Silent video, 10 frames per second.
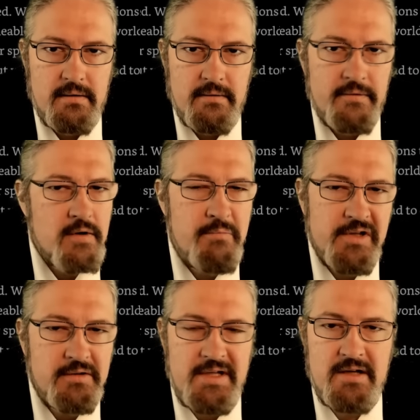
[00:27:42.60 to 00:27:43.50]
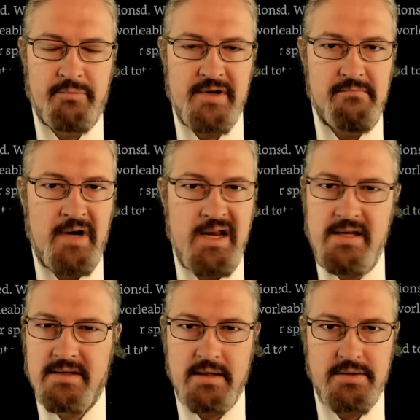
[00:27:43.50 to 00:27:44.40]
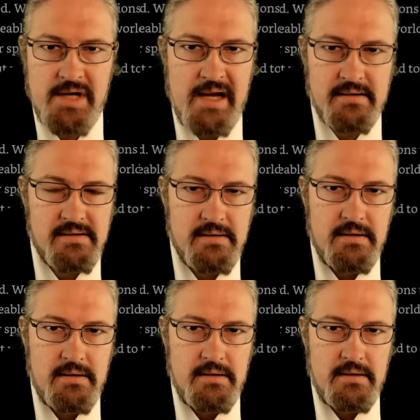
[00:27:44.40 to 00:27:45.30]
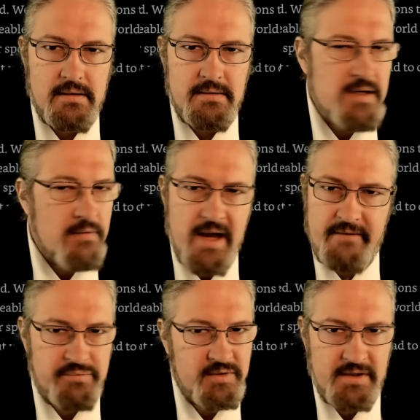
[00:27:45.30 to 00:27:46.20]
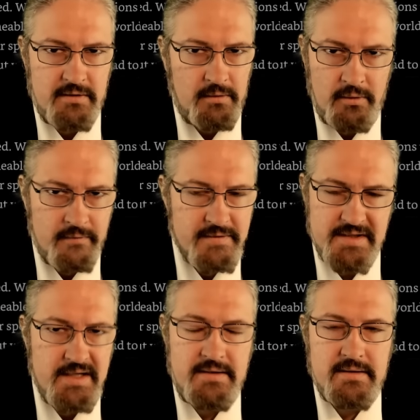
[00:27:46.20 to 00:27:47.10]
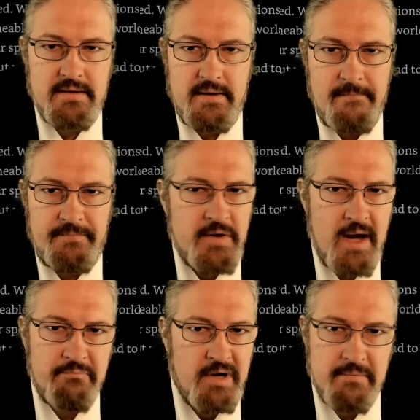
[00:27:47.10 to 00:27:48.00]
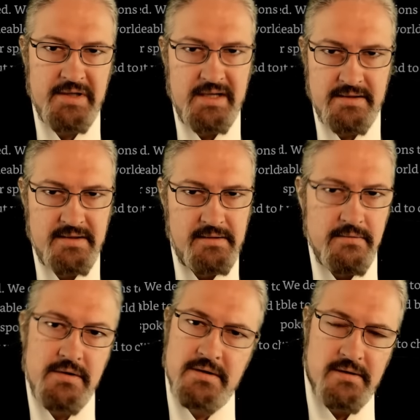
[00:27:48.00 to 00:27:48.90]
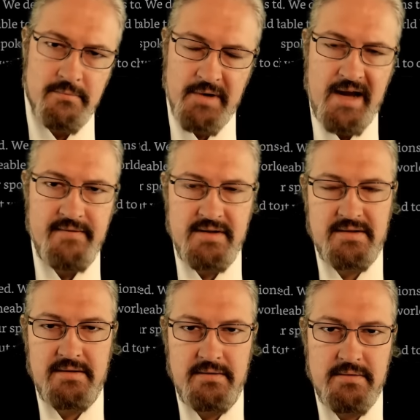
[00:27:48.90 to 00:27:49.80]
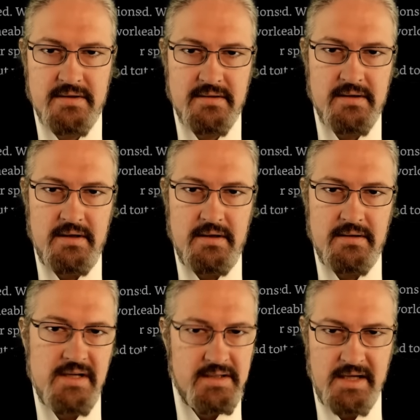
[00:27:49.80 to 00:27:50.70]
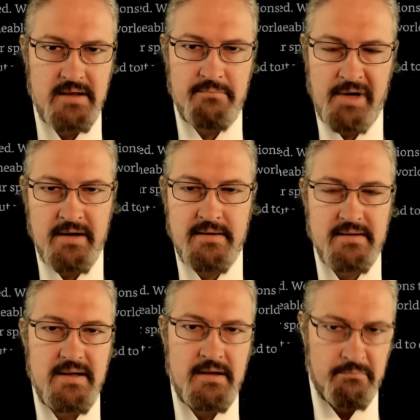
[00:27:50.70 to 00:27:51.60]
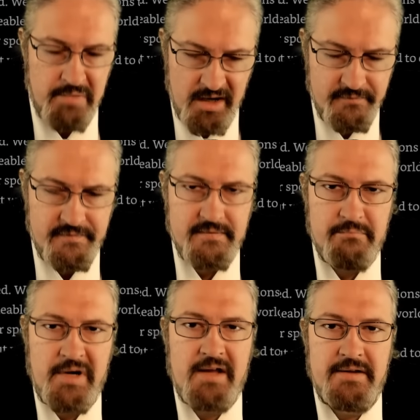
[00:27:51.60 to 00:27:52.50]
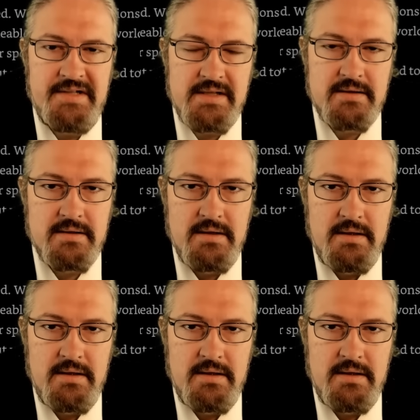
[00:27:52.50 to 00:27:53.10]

Their ability to print money is unchecked. They don't have political oversight. They're not public institutions, they're private institutions. They stand apart and above politics.